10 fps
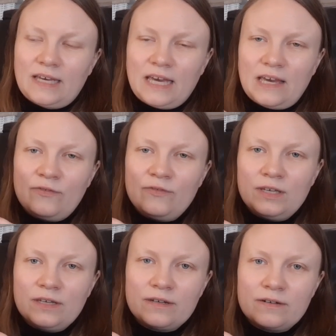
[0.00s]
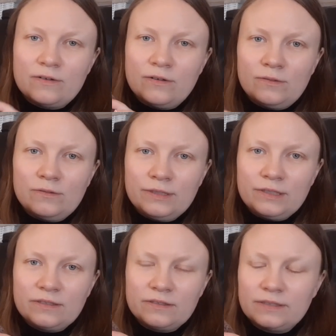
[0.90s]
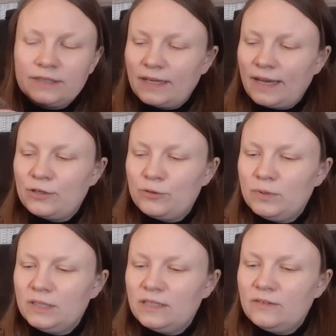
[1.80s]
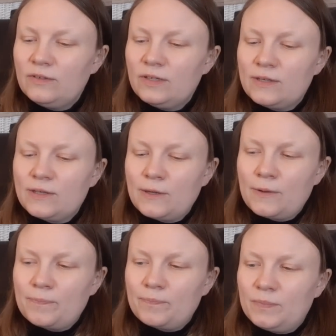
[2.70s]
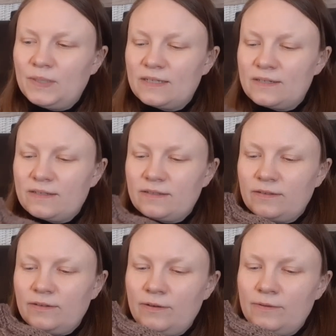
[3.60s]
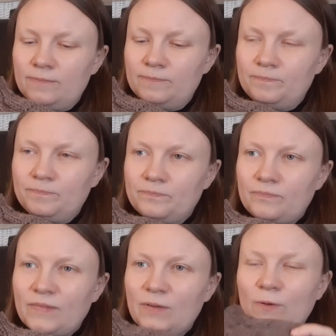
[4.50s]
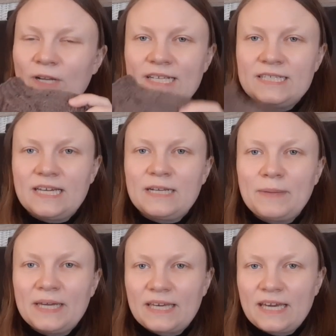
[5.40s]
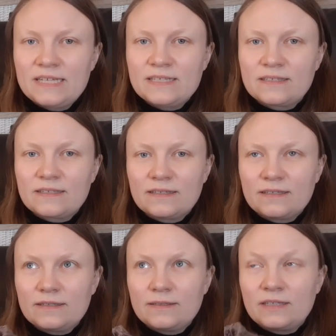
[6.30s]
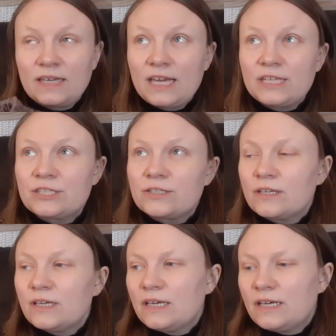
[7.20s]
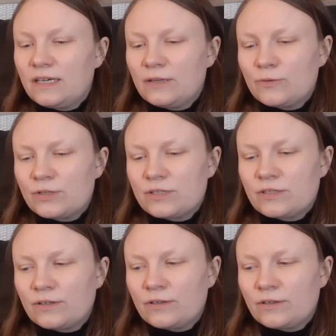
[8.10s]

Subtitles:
half-year old, I do believe, but when I checked my gauge, it was